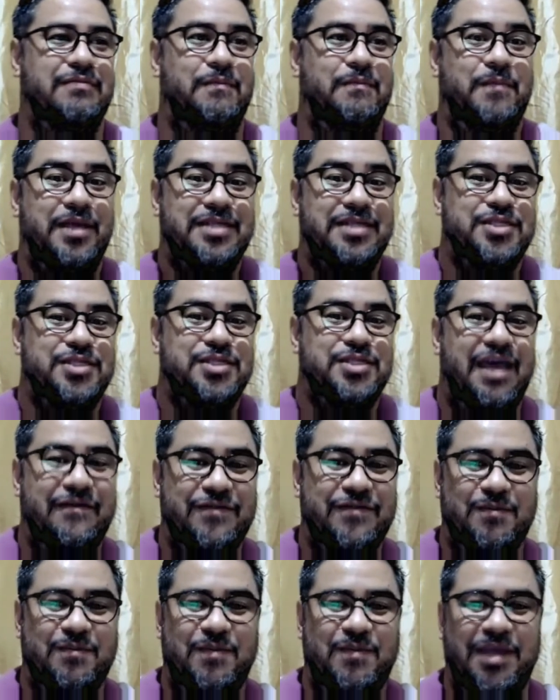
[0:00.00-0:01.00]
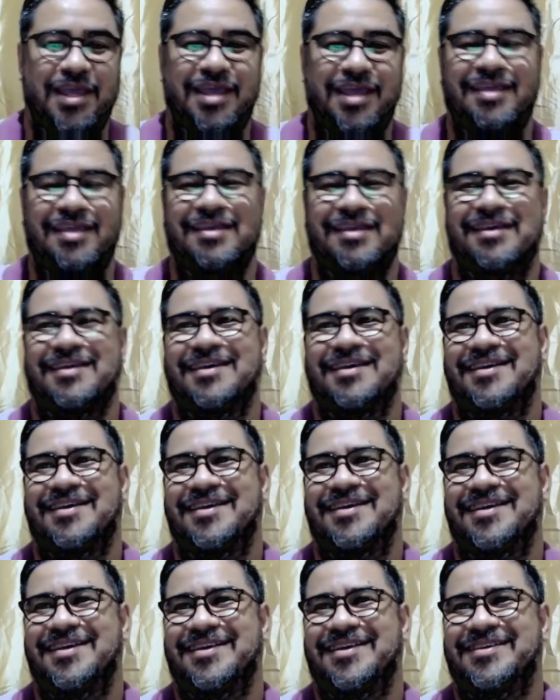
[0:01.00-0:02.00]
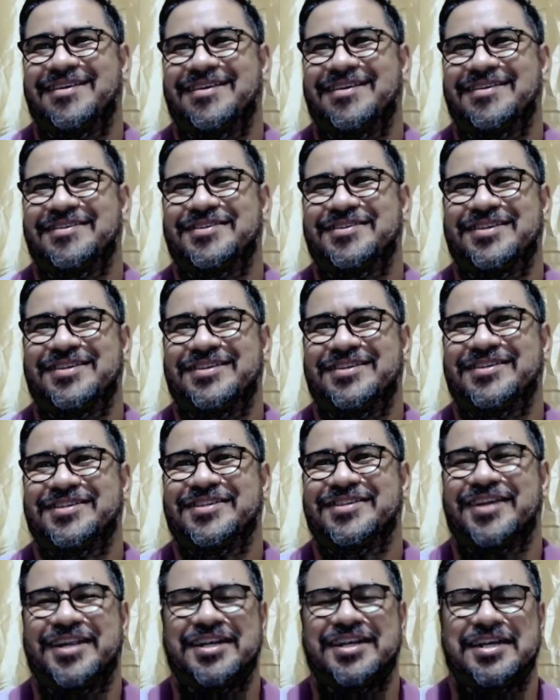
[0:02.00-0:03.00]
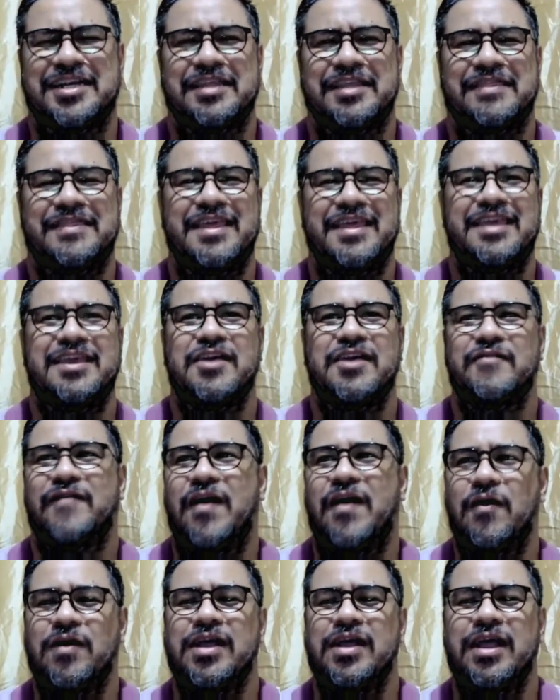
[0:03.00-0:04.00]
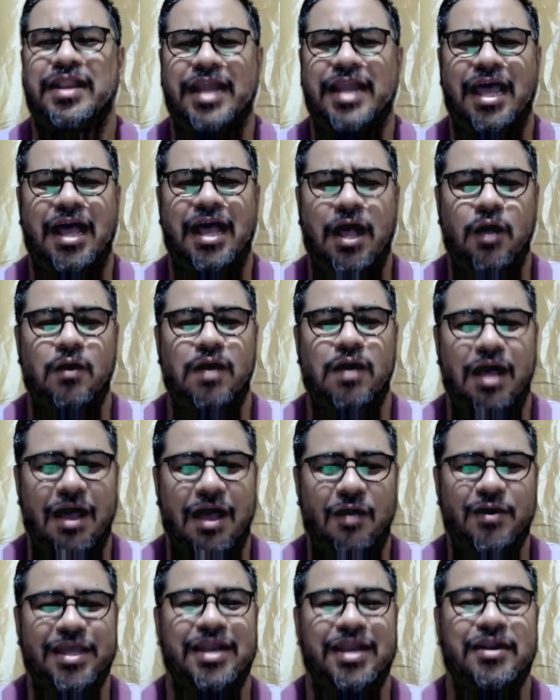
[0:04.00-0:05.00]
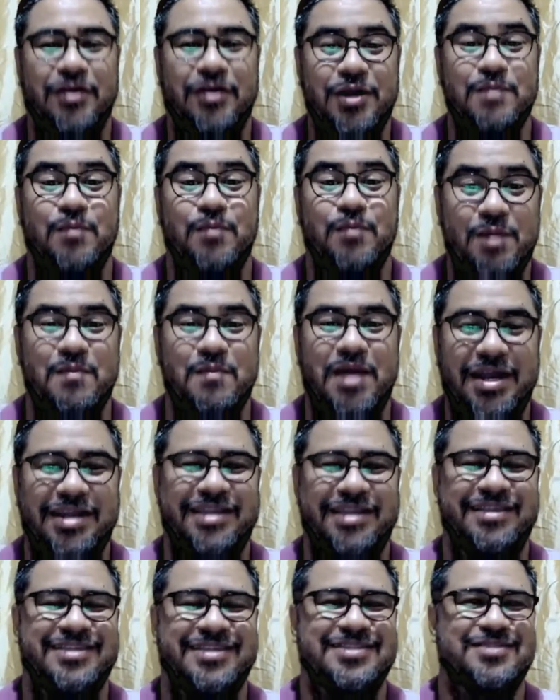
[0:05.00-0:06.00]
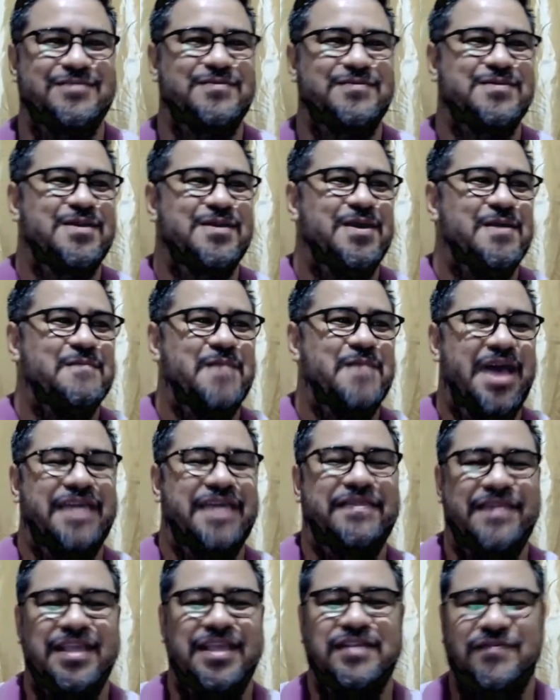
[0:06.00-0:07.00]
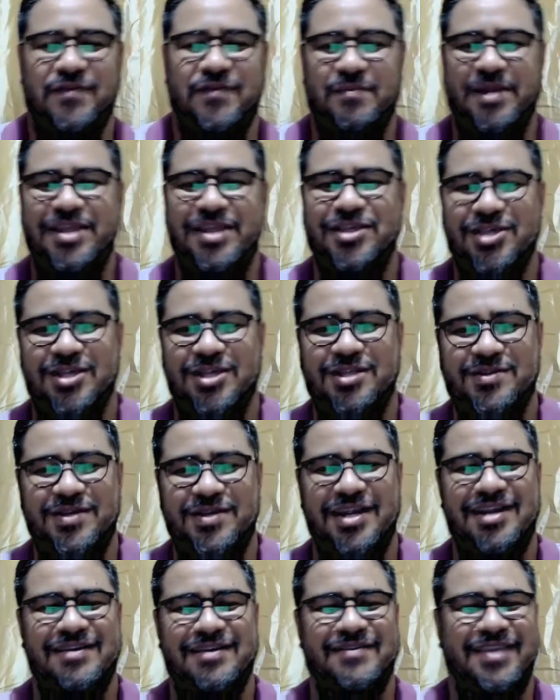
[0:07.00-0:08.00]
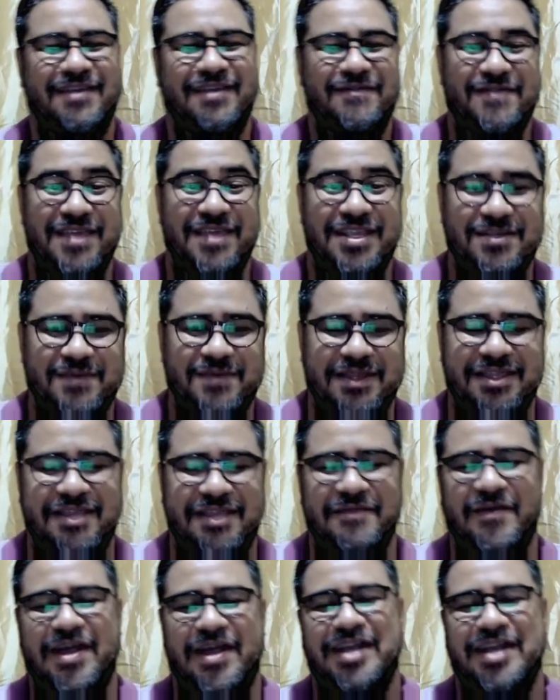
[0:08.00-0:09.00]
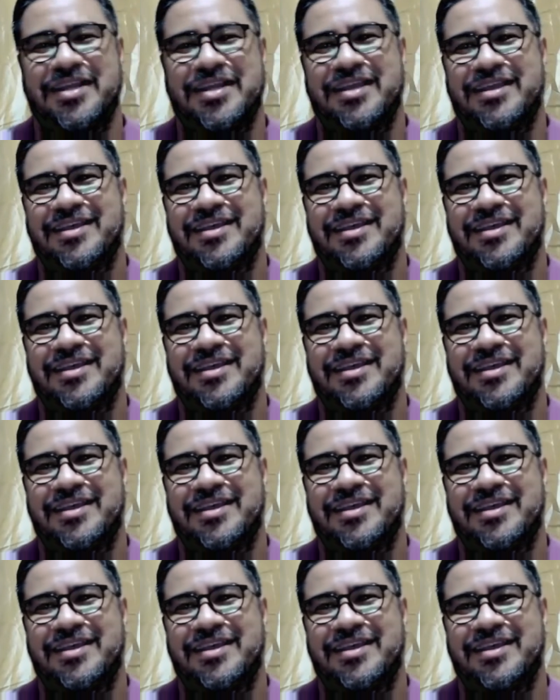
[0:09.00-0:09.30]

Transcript: The bills you have to pay. You, you start thinking of how can how, how can I earn more money just to buy things for my children, give things what they want.